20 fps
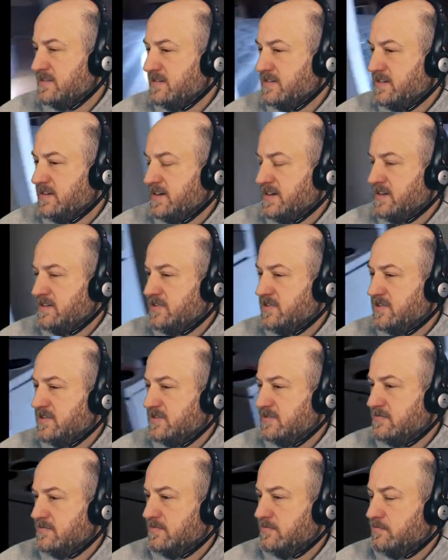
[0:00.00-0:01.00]
it just
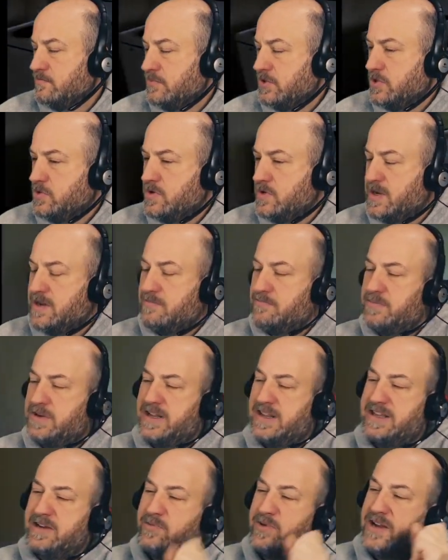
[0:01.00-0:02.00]
blew up. But I
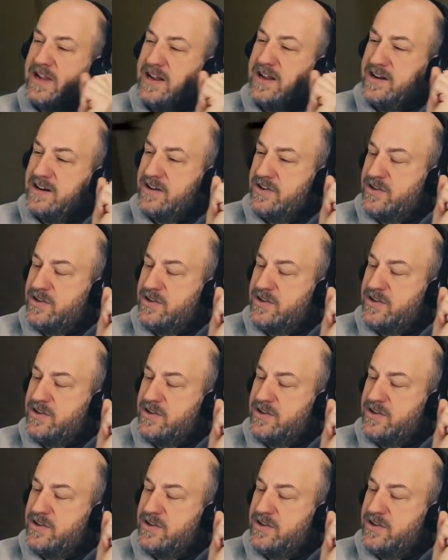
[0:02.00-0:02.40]
think we got it under